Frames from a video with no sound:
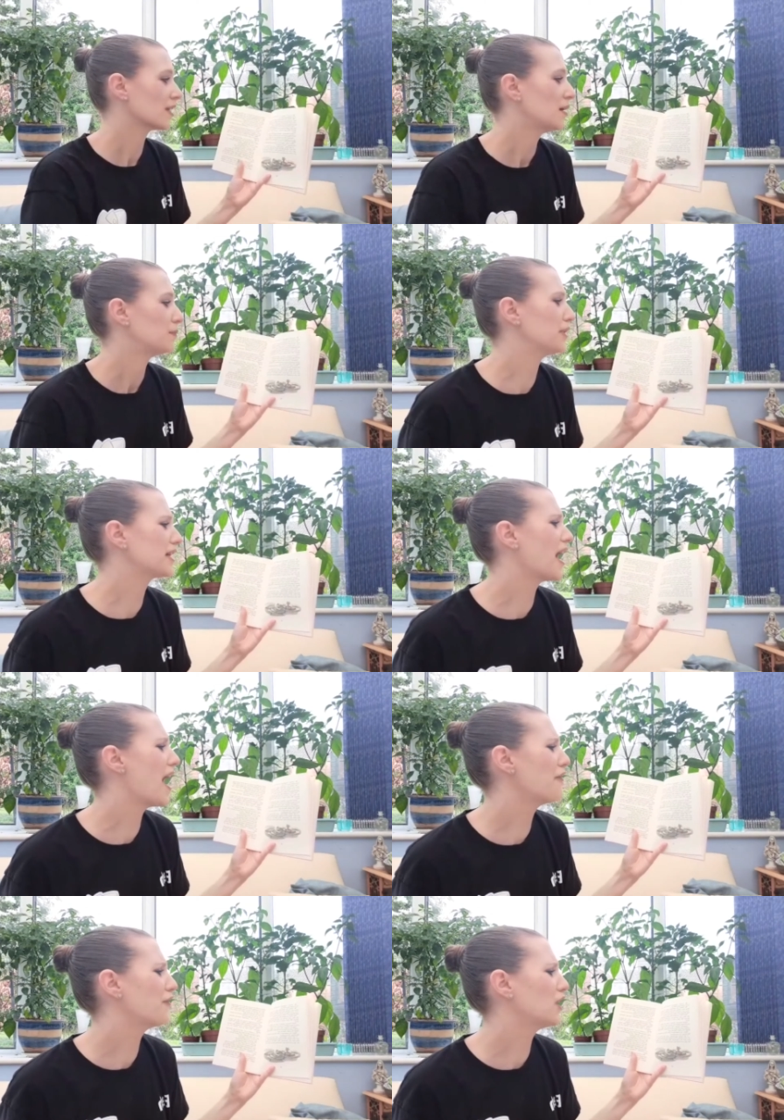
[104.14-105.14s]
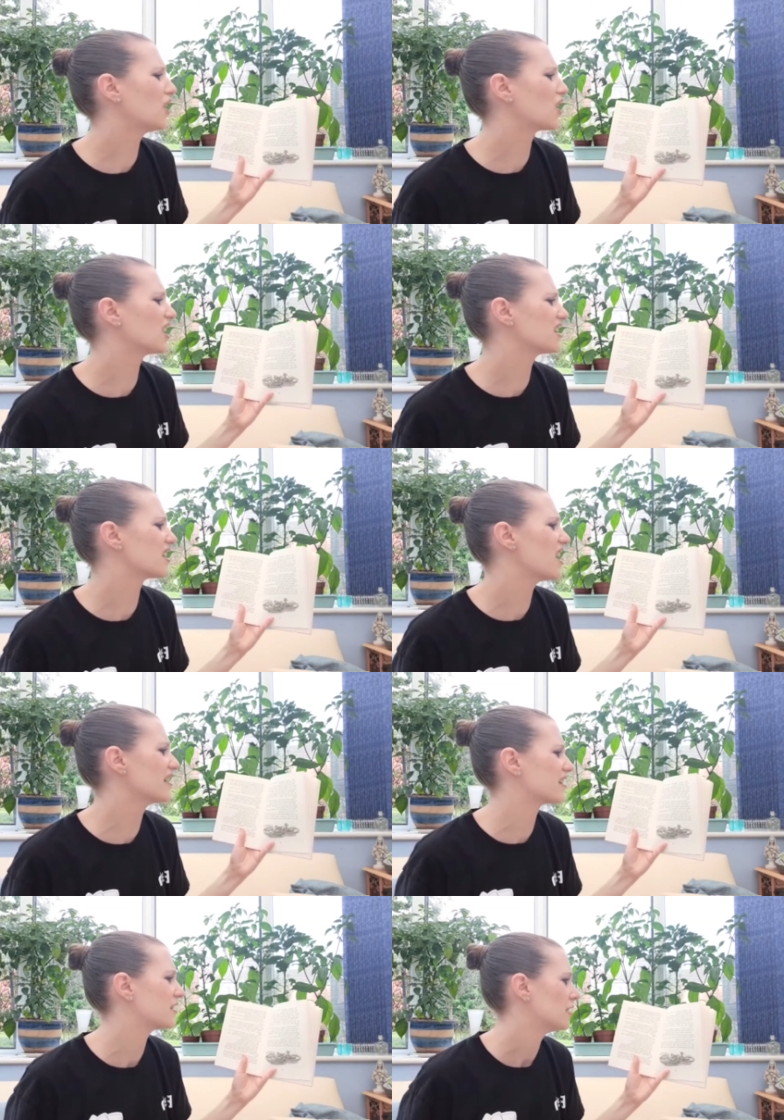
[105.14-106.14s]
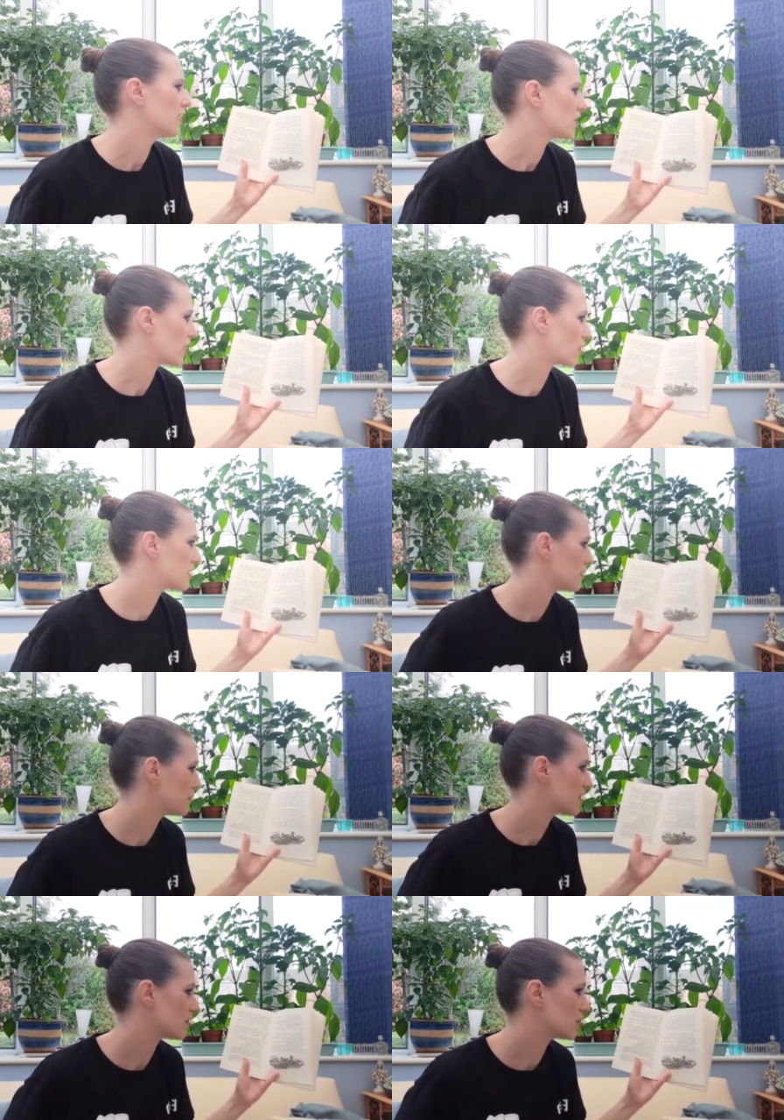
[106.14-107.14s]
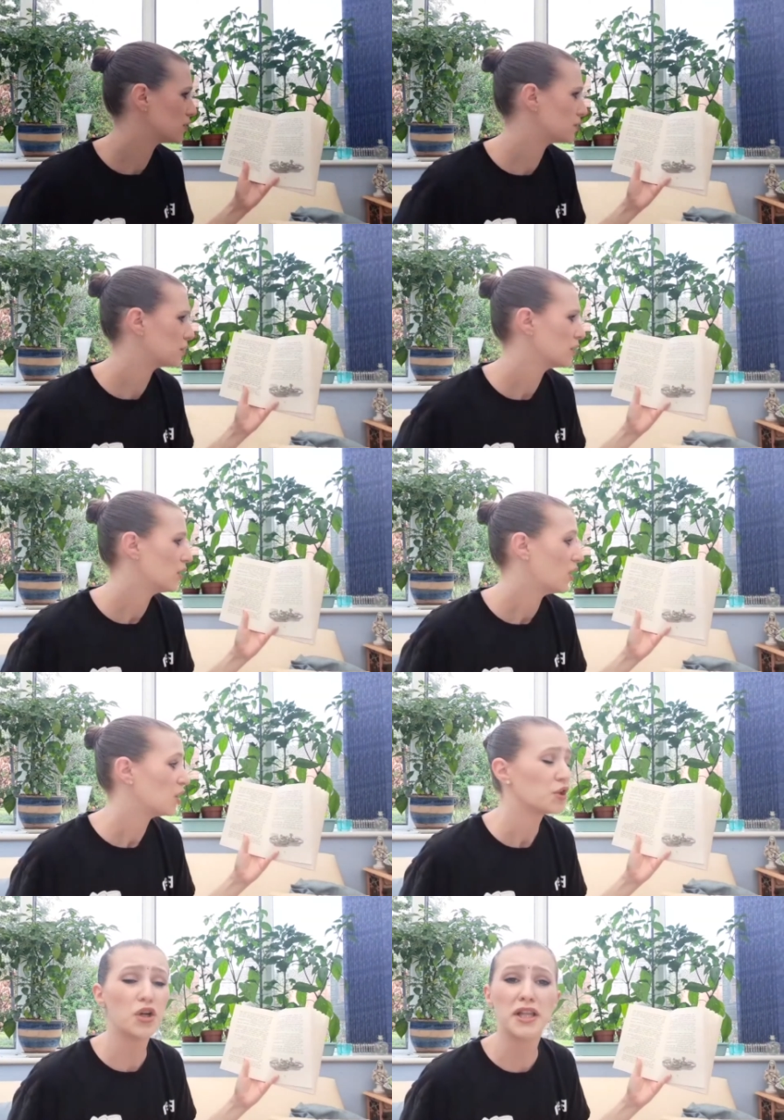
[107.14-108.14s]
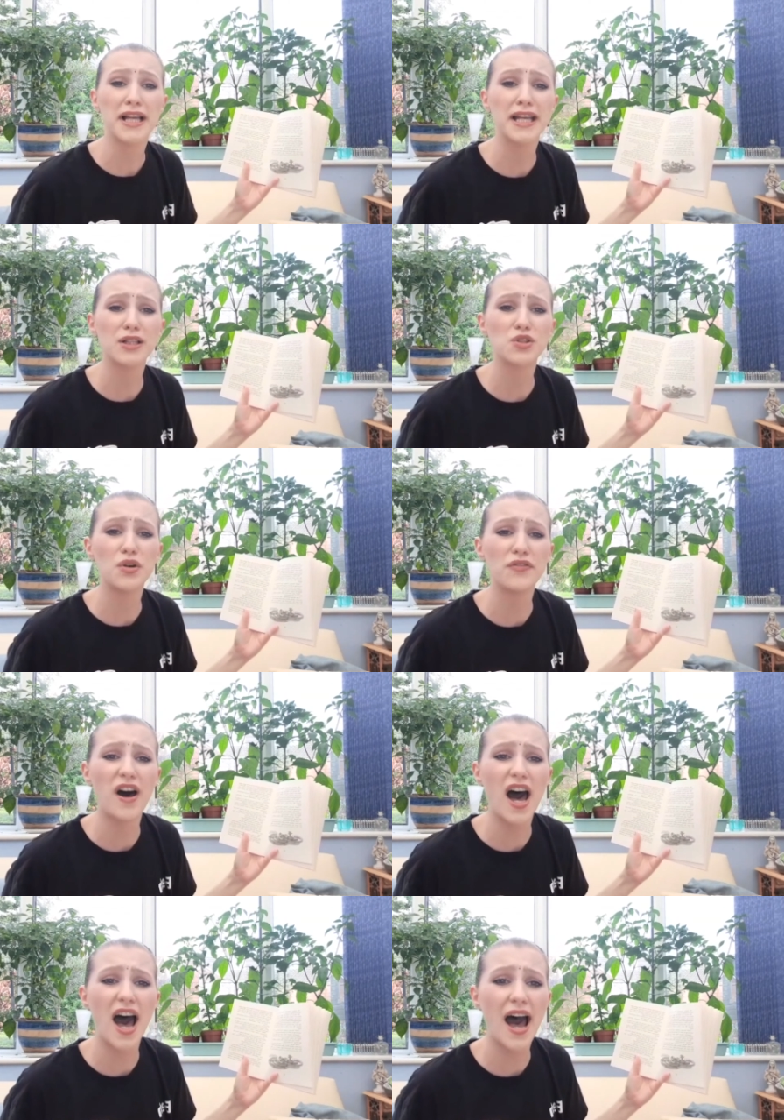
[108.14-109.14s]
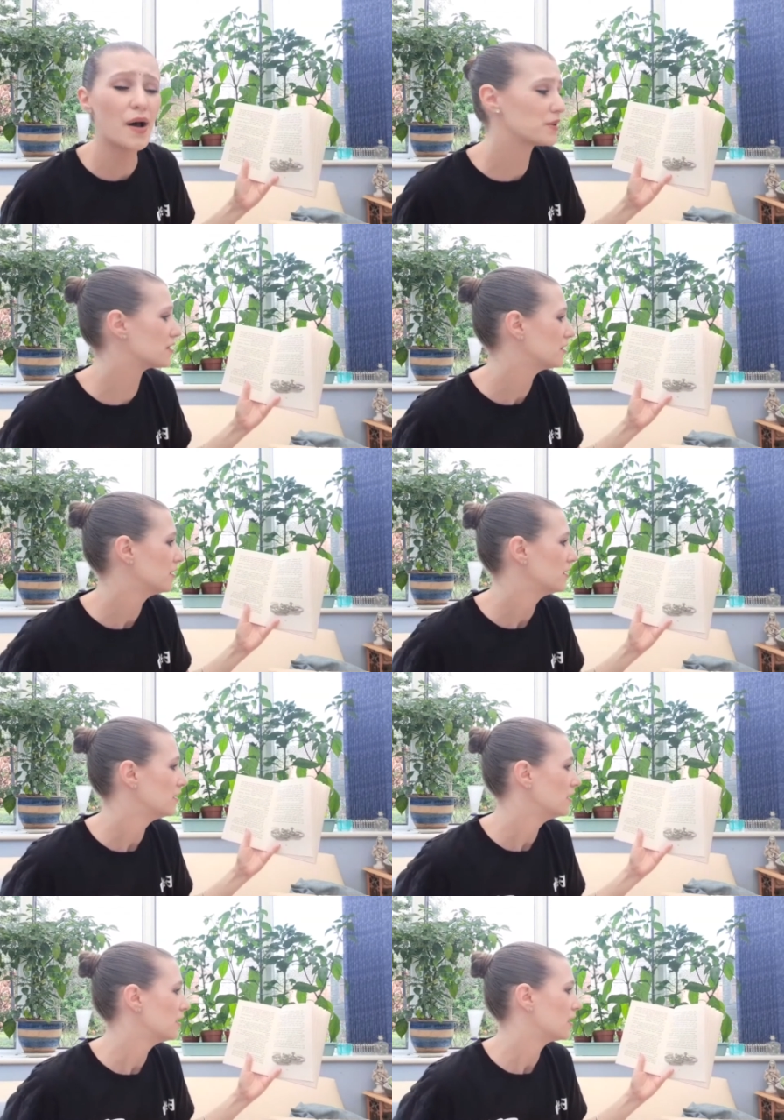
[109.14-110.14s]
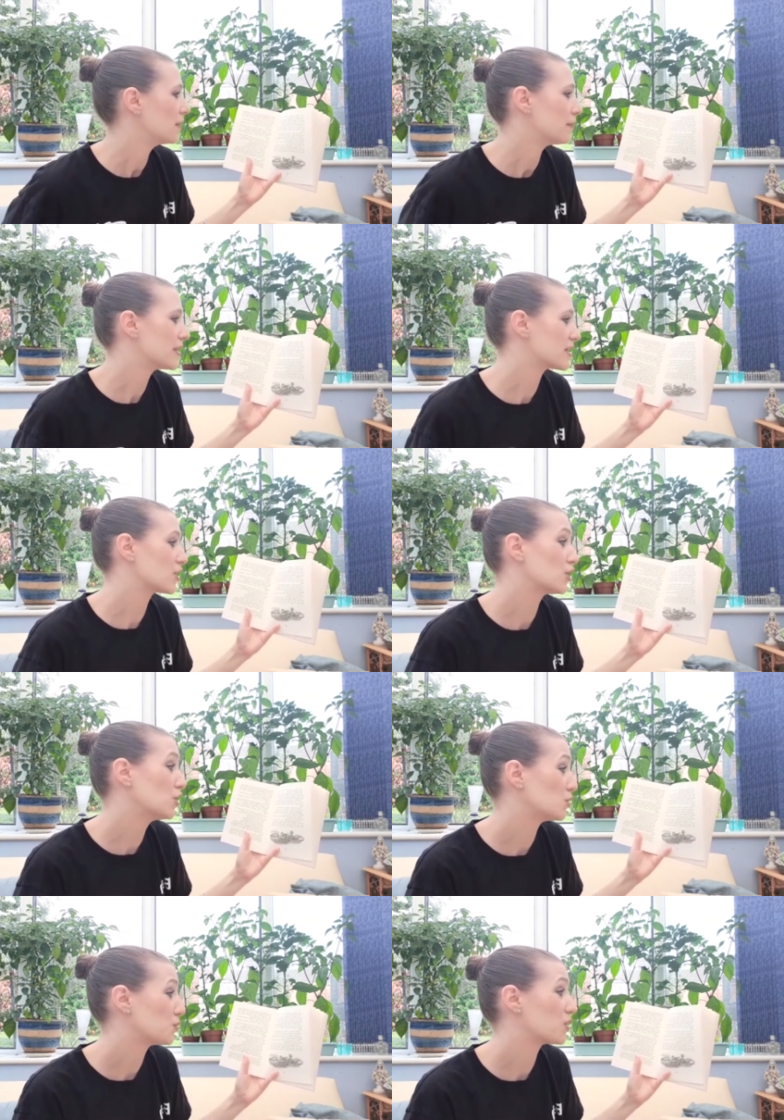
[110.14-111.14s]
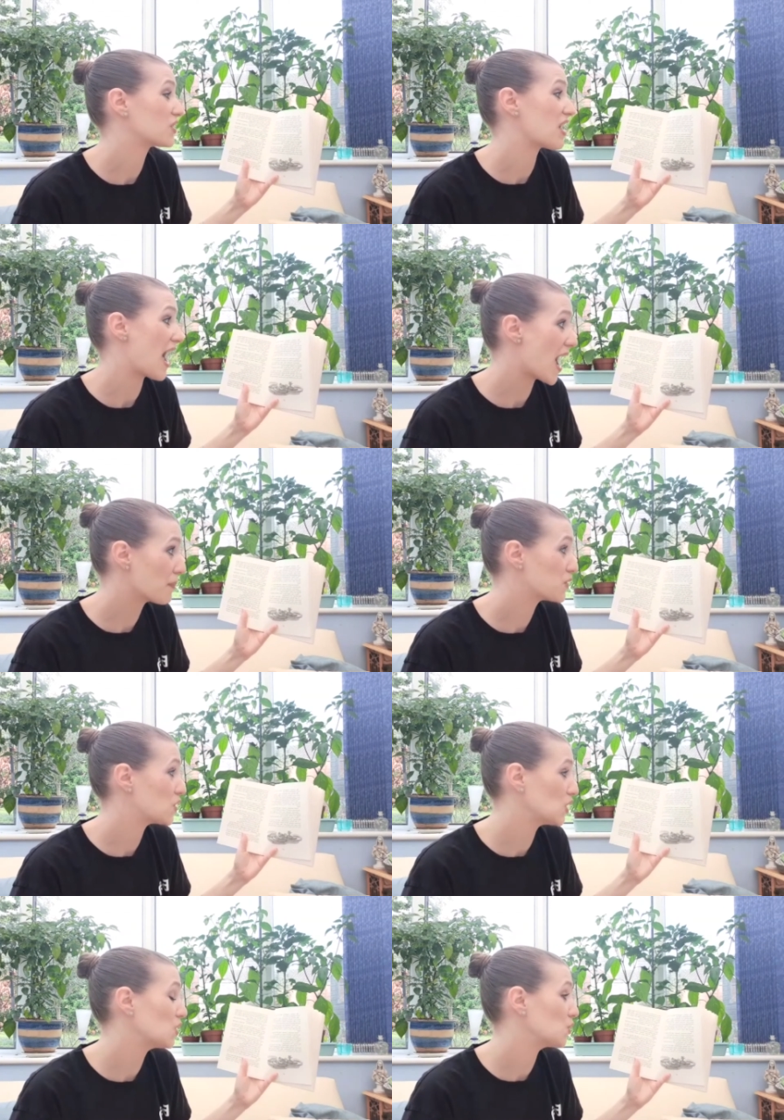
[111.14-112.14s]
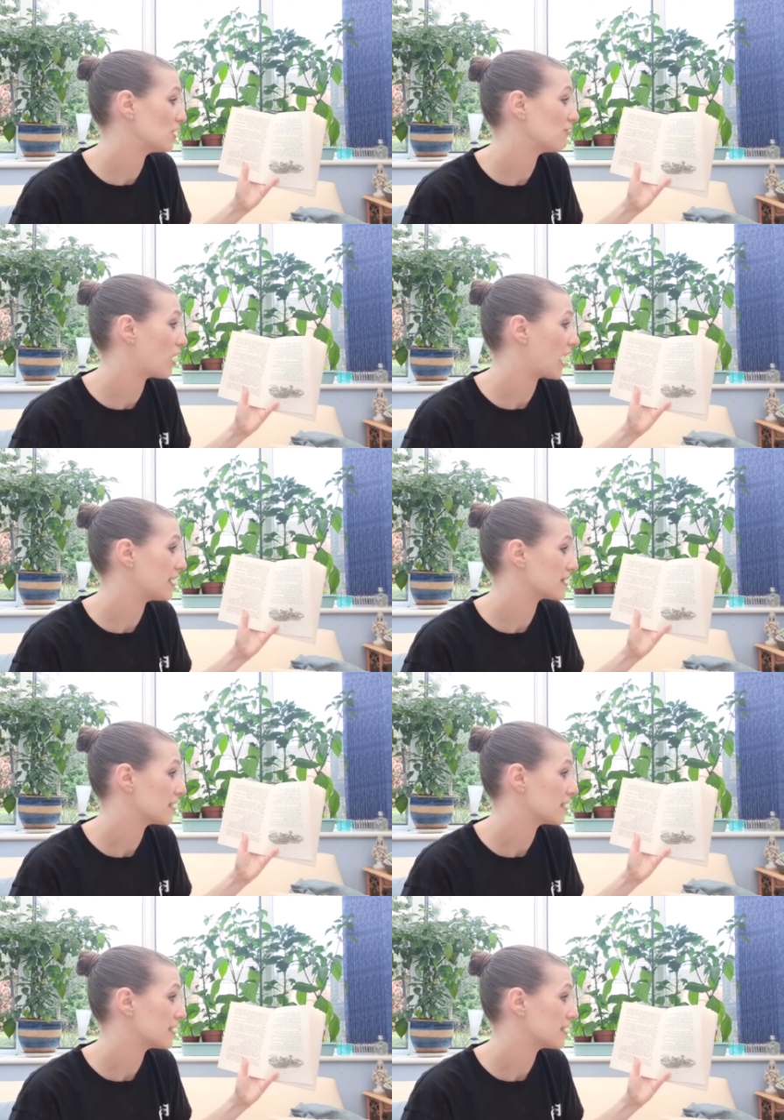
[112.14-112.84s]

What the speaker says: "Be careful, Augustus!" shouted Mr. Gloop. "You're leaning too far out." Mr. Gloop was absolutely right,